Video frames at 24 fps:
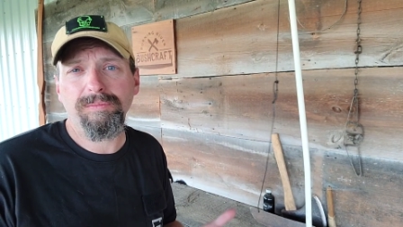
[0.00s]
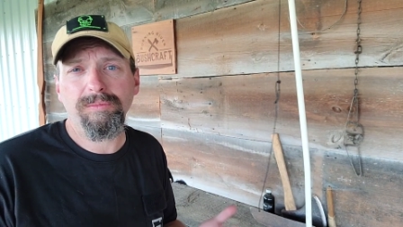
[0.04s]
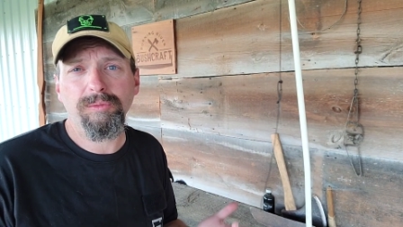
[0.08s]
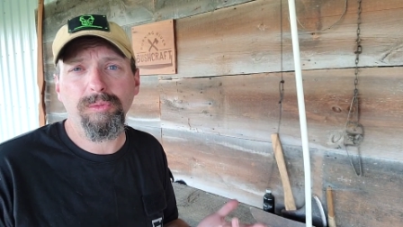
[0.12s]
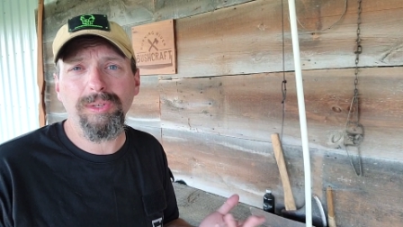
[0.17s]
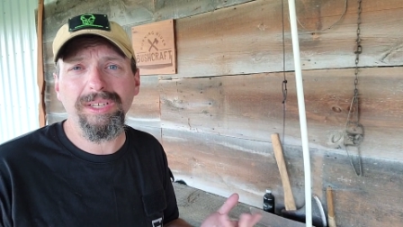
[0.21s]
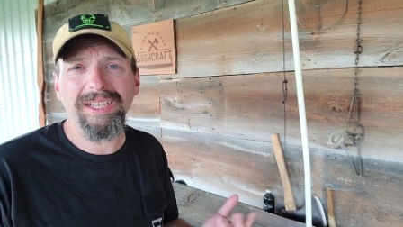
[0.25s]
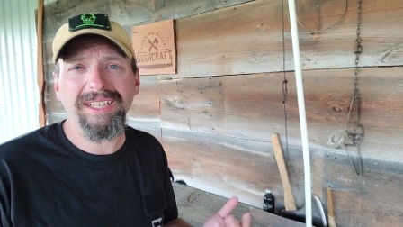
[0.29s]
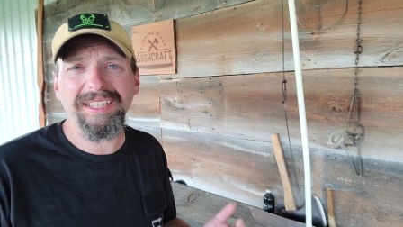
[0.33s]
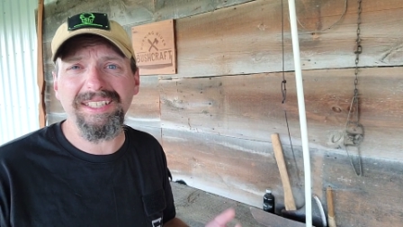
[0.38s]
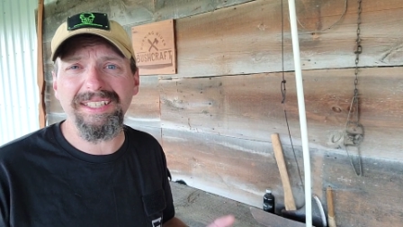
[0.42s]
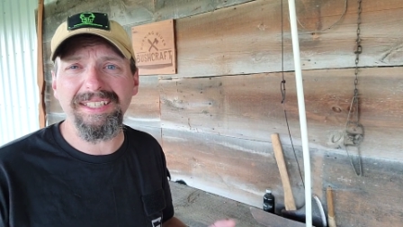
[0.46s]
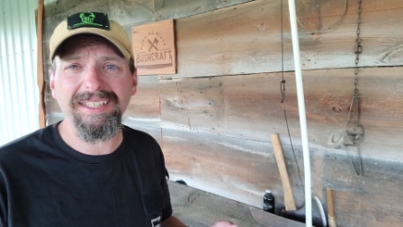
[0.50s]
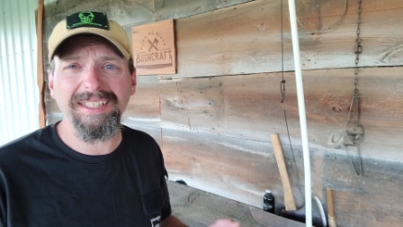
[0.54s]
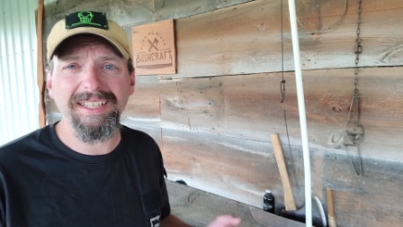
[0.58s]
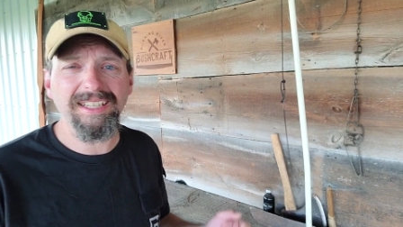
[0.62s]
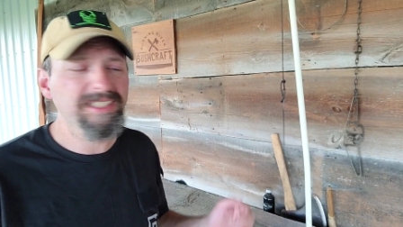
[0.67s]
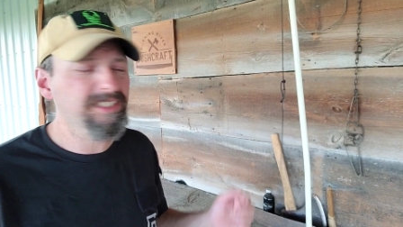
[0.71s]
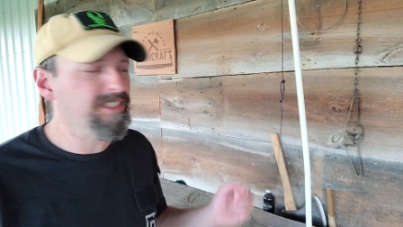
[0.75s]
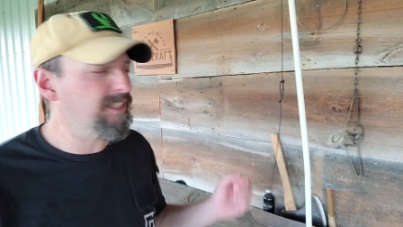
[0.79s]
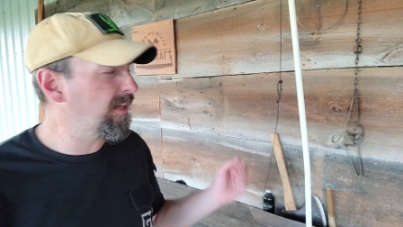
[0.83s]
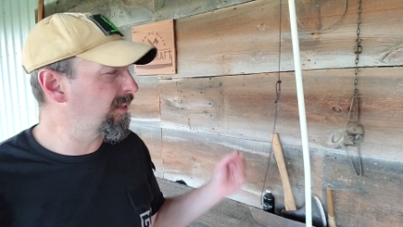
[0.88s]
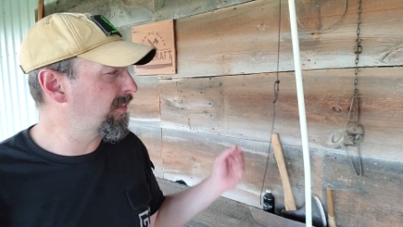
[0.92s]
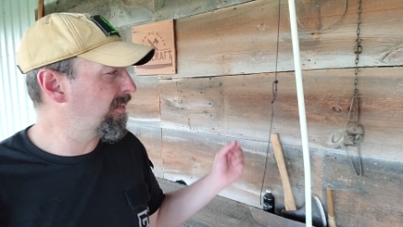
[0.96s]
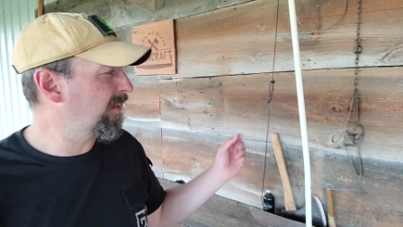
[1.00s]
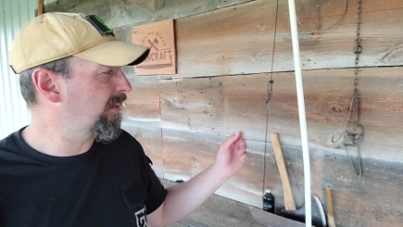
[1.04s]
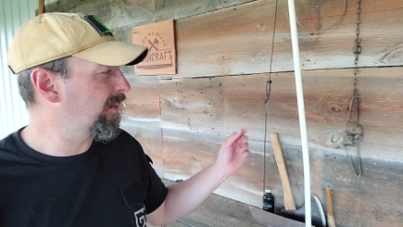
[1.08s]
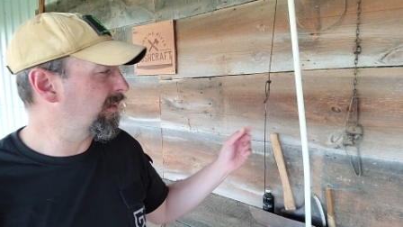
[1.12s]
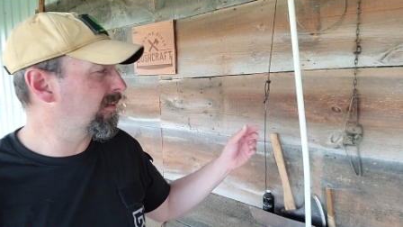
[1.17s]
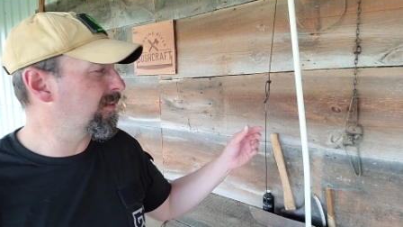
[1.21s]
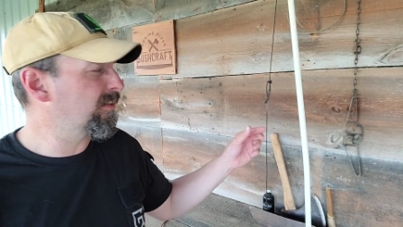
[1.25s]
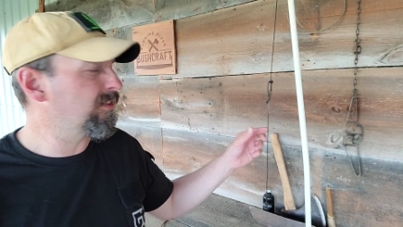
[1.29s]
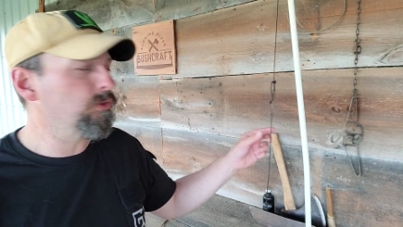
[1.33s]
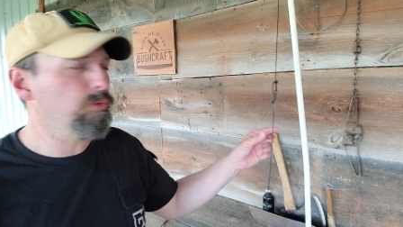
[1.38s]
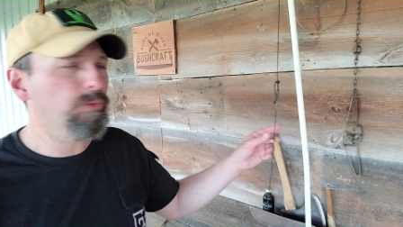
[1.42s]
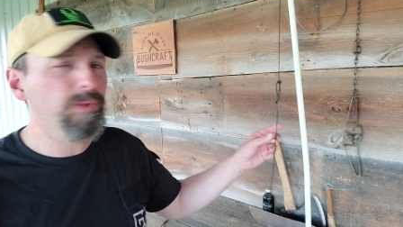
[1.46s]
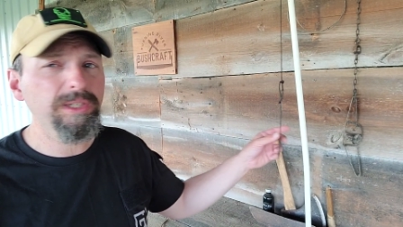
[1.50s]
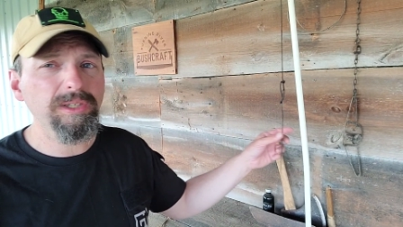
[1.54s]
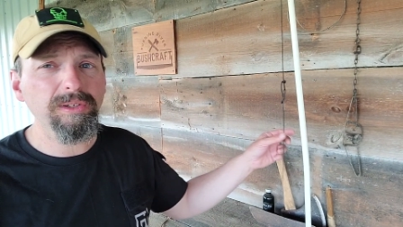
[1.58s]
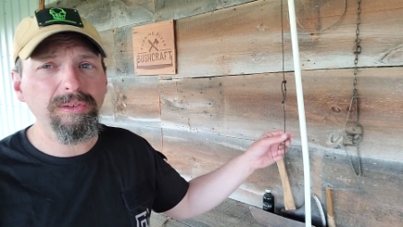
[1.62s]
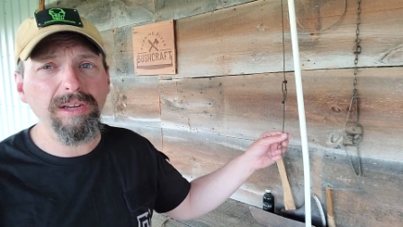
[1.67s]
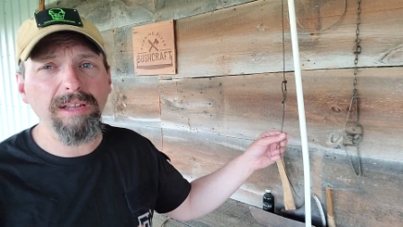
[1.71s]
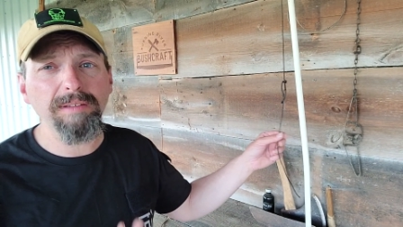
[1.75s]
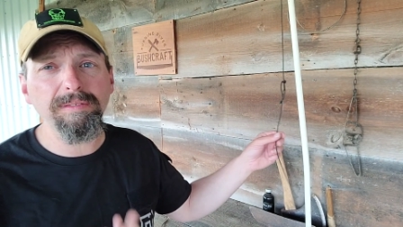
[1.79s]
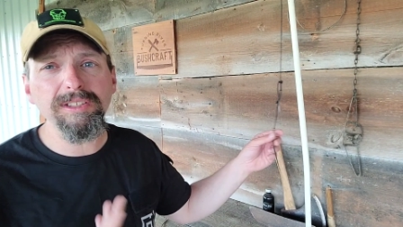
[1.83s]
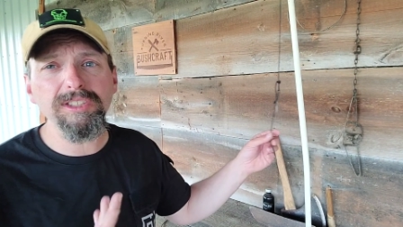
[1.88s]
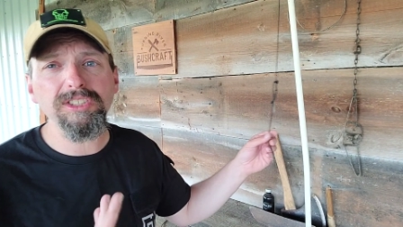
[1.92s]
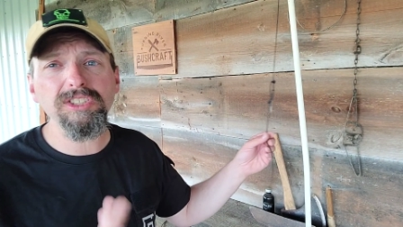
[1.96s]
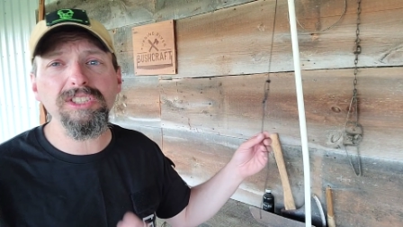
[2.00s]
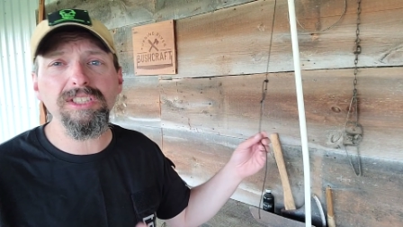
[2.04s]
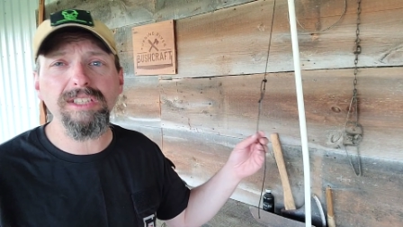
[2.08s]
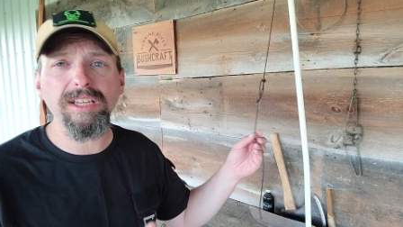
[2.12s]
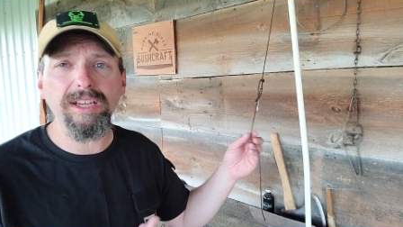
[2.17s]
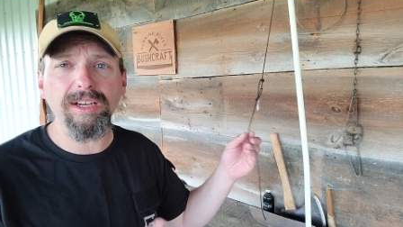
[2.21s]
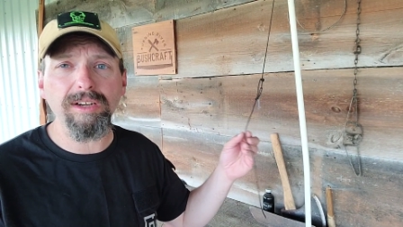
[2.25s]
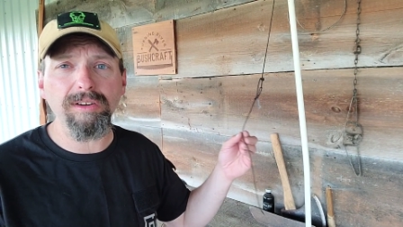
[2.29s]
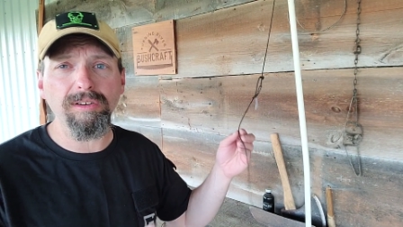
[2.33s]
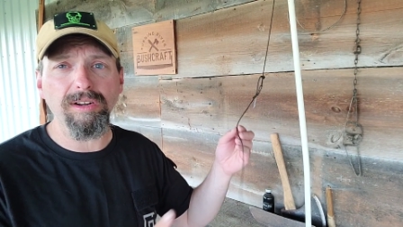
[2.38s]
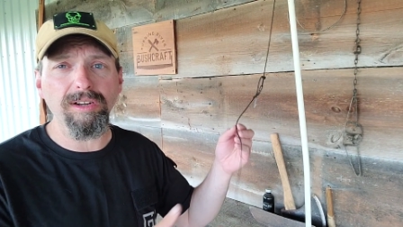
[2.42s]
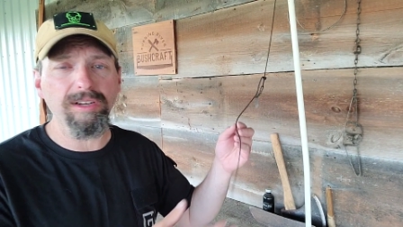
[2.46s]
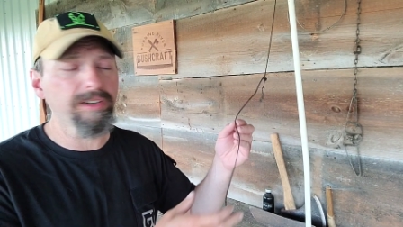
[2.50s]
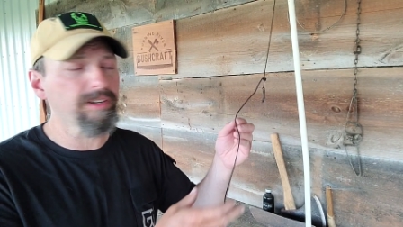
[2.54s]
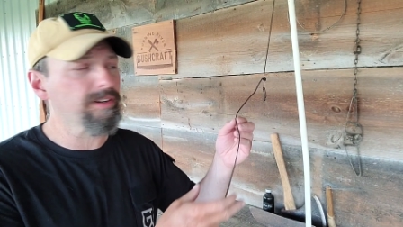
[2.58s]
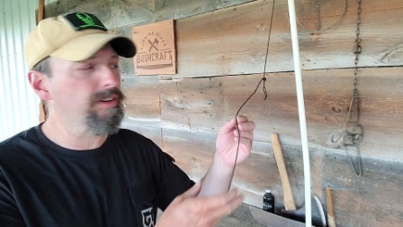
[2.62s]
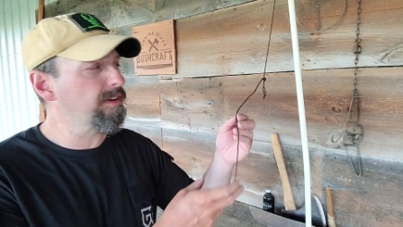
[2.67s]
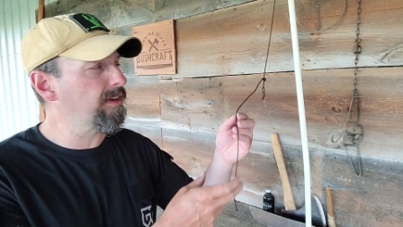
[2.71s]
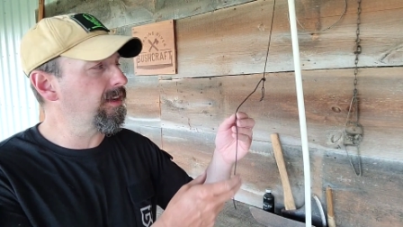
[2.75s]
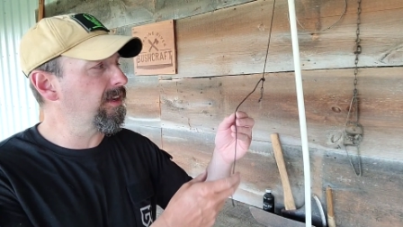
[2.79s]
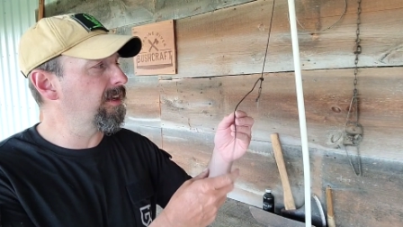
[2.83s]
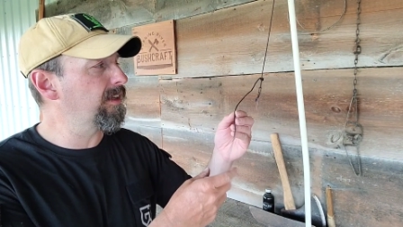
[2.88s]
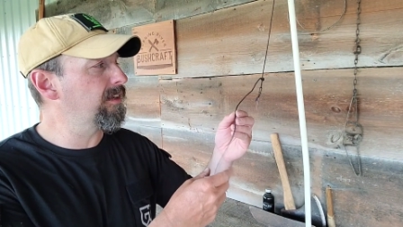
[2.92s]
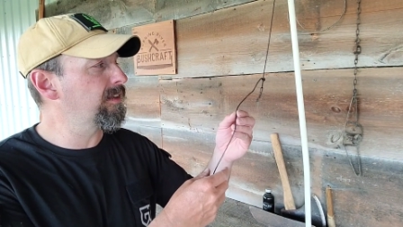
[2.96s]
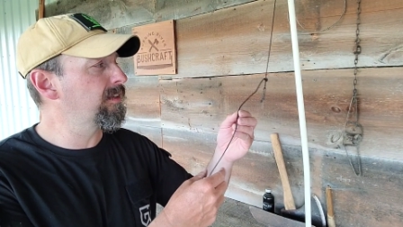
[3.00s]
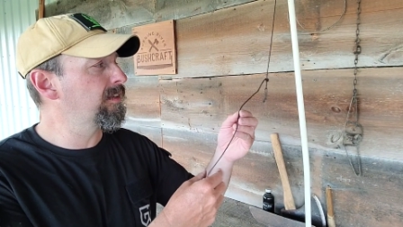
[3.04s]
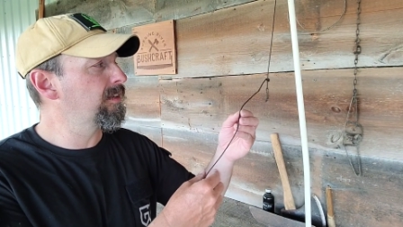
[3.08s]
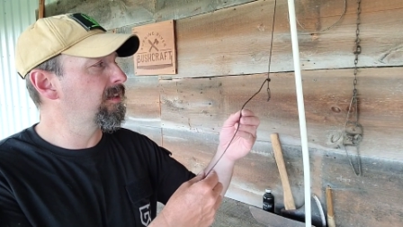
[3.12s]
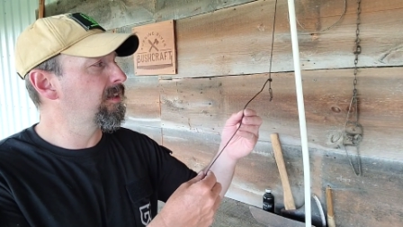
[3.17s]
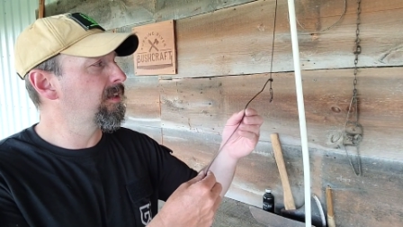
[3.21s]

we're not going to catch anything because we don't have a snare on here yet.